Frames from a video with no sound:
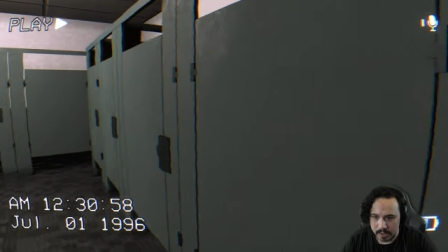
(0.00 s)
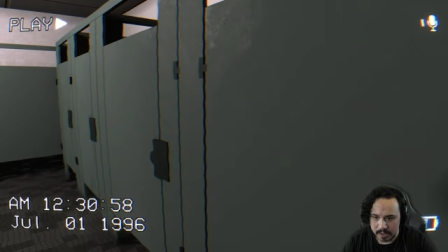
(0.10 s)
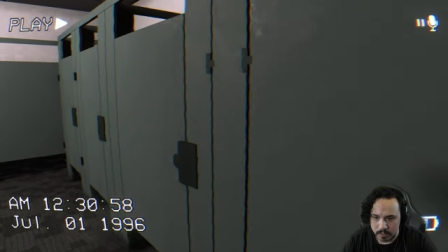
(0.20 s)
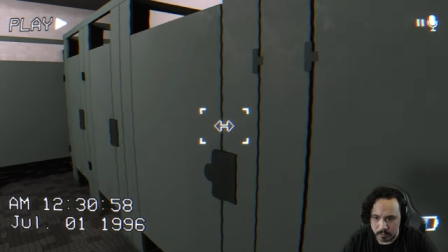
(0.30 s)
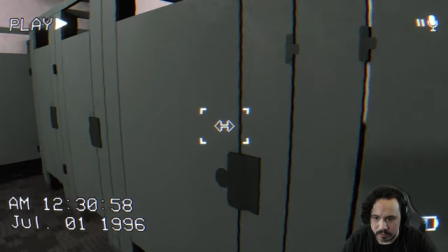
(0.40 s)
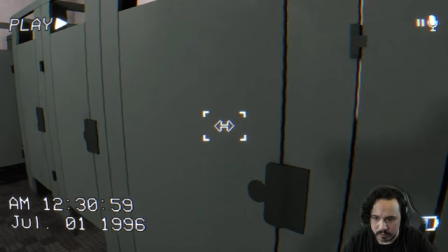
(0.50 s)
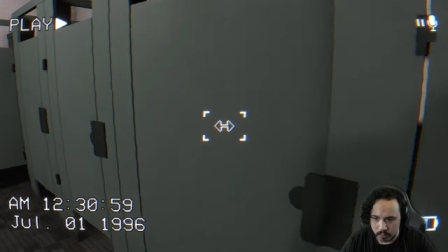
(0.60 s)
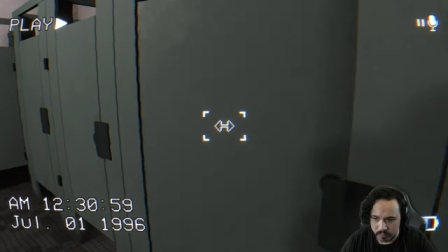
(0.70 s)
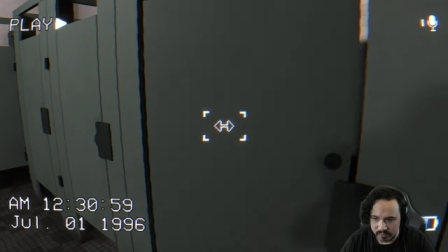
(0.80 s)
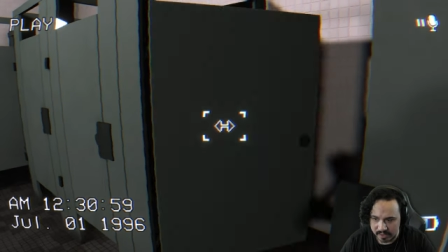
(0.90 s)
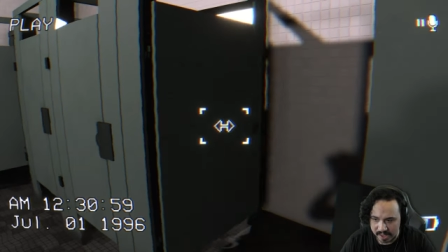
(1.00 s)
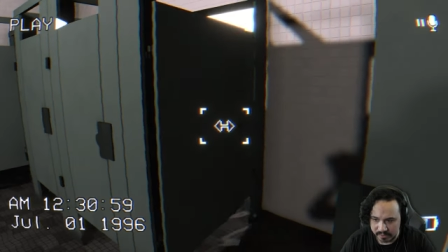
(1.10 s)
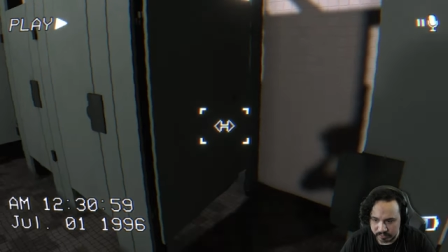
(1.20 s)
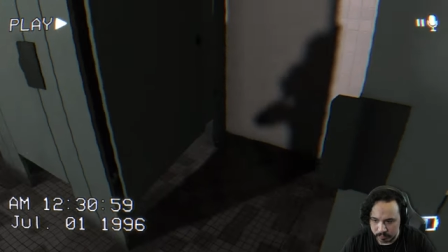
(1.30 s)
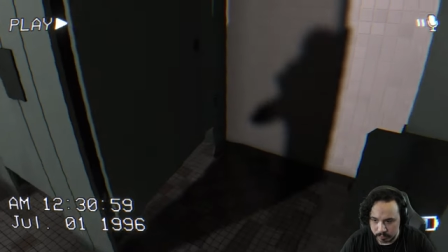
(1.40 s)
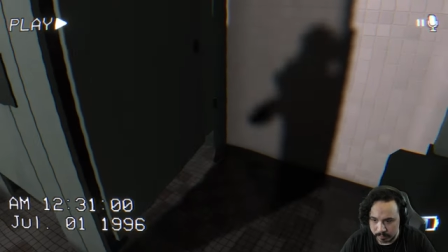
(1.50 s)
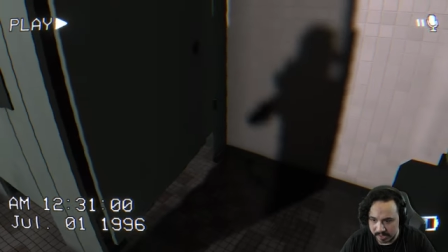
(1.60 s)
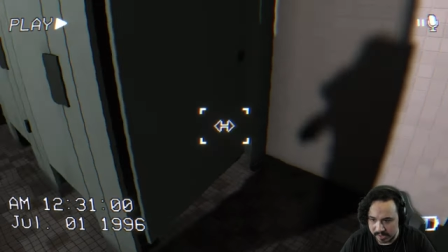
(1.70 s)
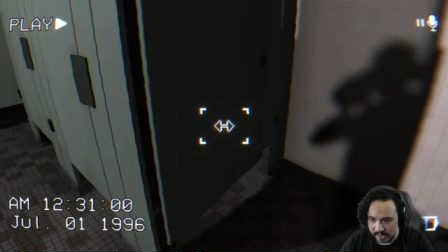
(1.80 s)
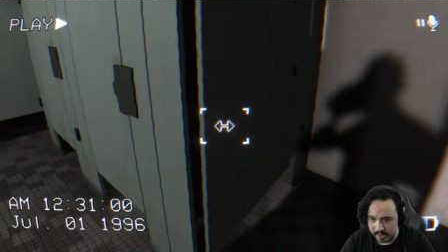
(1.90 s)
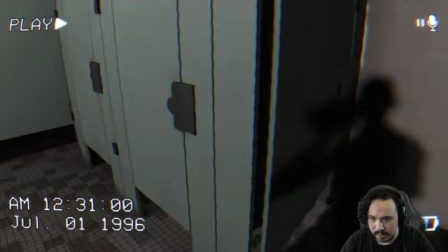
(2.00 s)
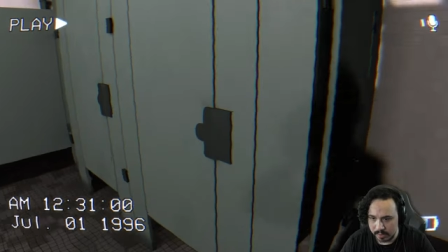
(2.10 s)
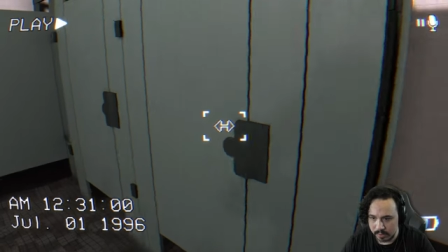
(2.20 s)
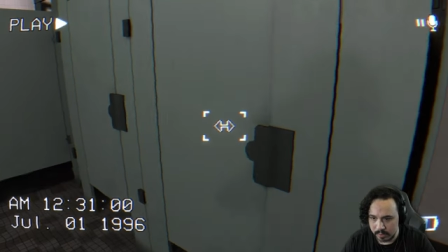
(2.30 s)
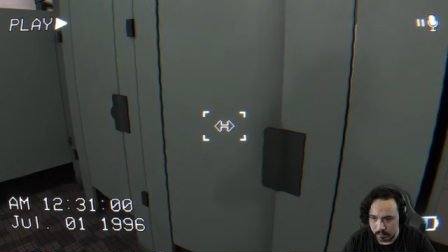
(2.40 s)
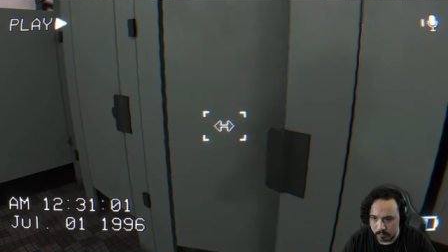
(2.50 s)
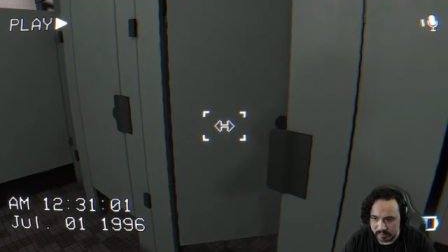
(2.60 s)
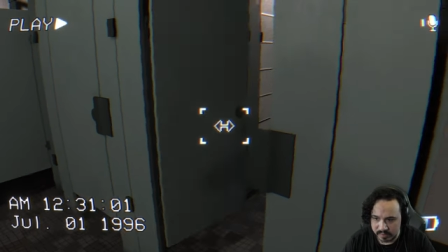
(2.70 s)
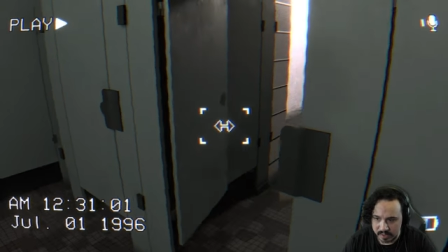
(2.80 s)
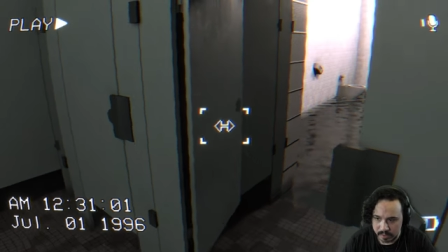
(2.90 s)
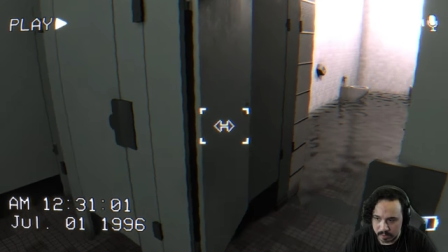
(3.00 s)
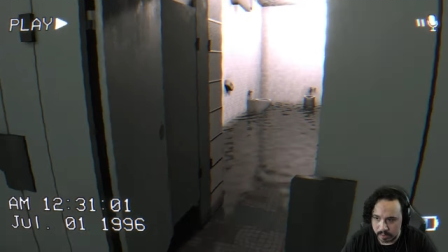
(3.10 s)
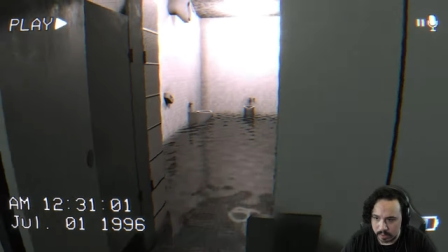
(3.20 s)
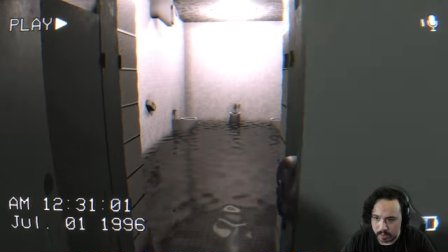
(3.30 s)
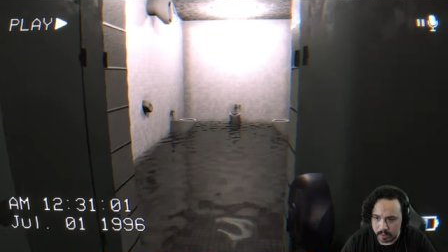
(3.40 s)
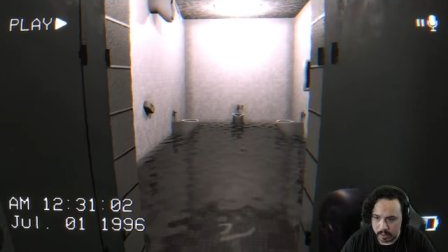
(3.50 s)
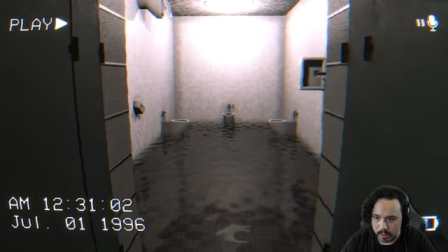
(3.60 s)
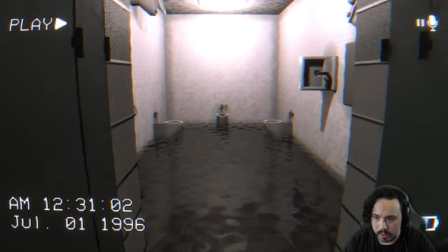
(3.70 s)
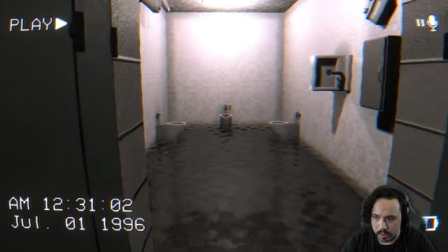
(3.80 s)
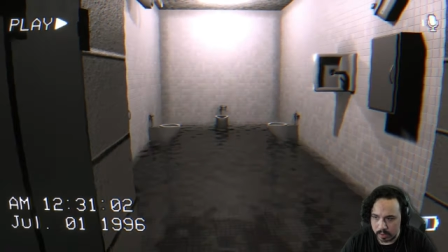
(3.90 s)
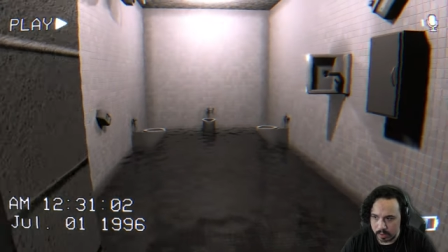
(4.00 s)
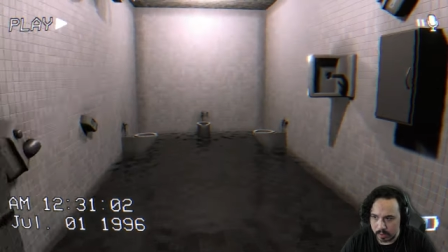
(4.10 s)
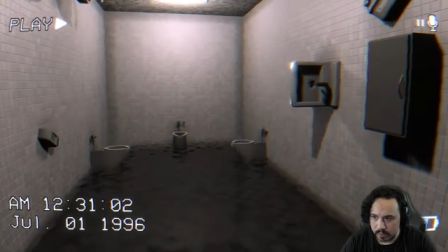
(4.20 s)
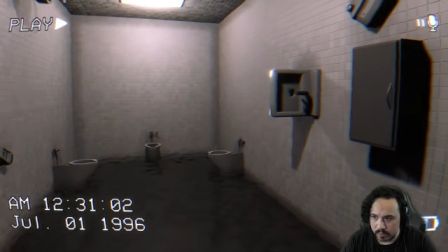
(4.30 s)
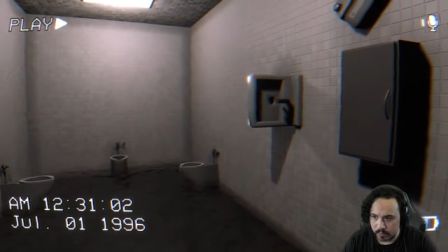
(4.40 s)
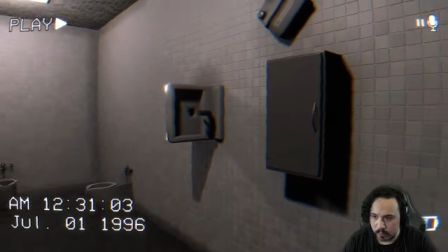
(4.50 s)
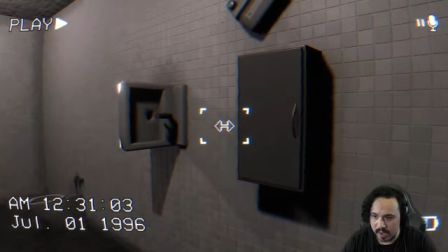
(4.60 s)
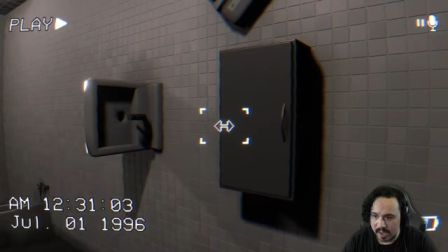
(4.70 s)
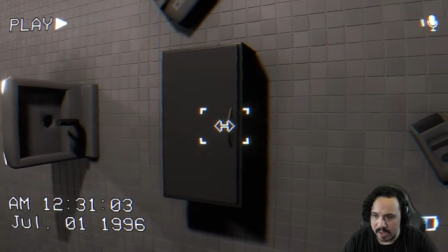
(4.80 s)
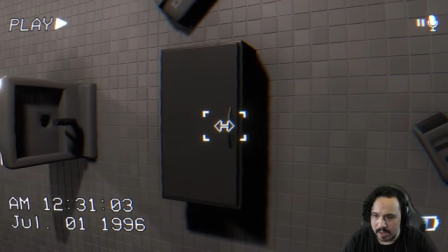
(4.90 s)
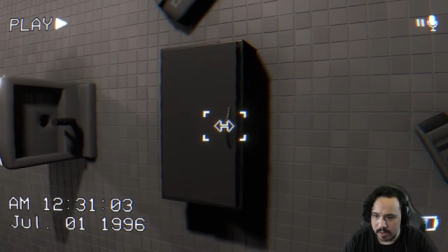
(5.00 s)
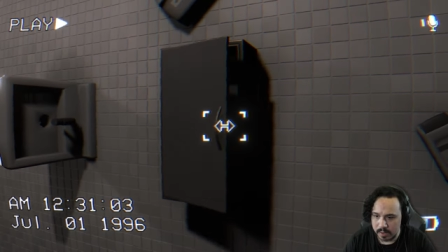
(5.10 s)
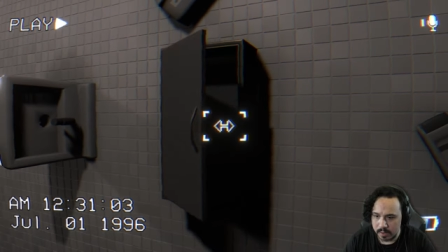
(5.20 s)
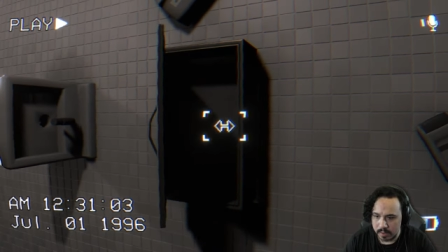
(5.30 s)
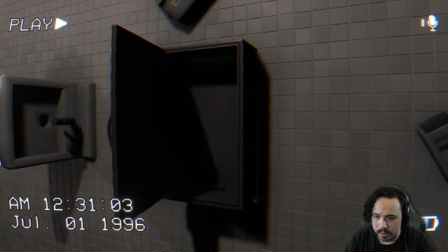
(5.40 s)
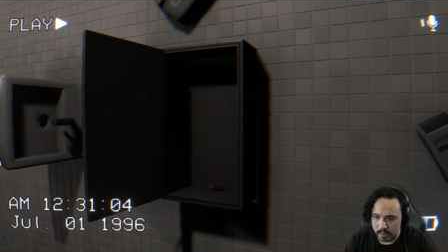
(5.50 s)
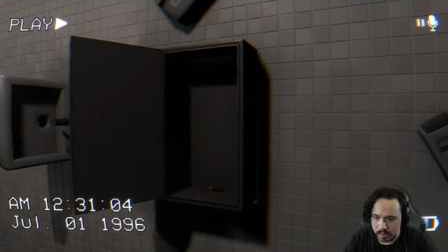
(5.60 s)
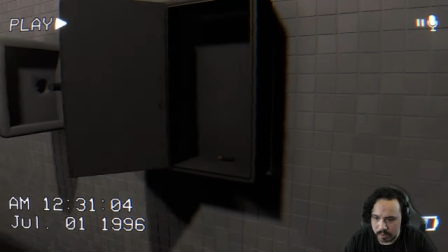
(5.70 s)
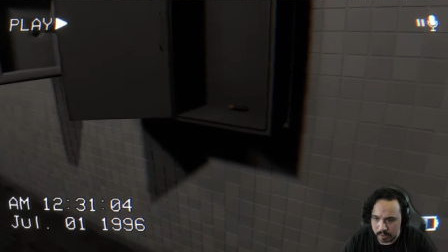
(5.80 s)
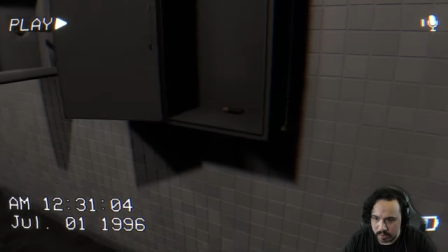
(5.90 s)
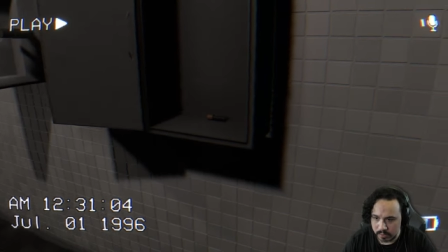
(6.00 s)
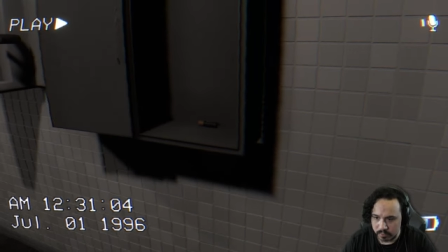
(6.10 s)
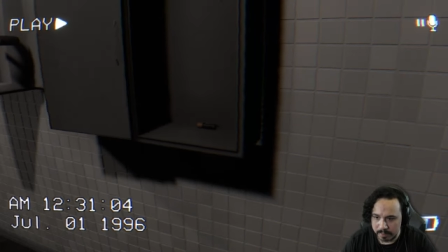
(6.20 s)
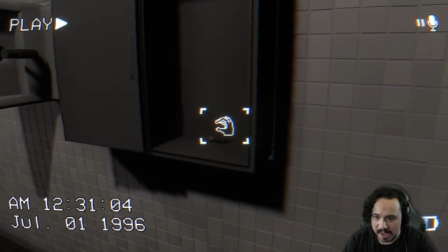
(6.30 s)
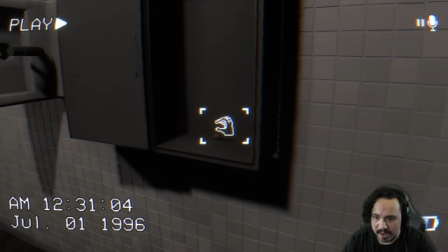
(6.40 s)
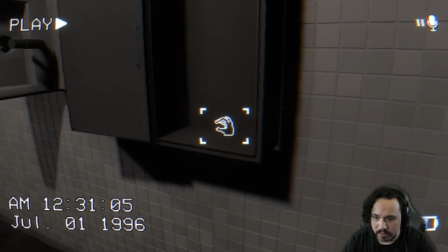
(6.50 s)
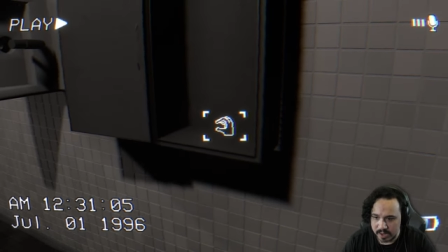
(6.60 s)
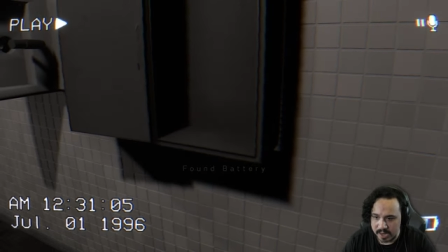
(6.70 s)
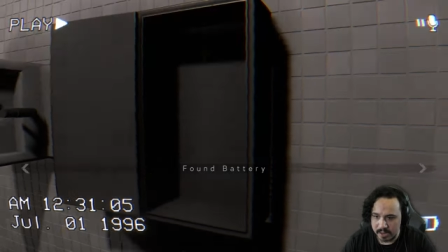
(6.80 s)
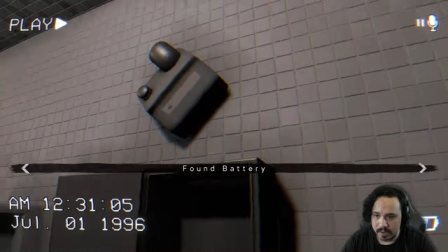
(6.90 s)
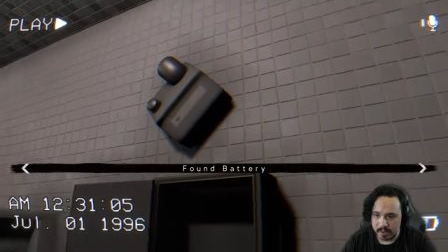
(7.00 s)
I don't know what the course of action would be. What's here? Another way? Another battery?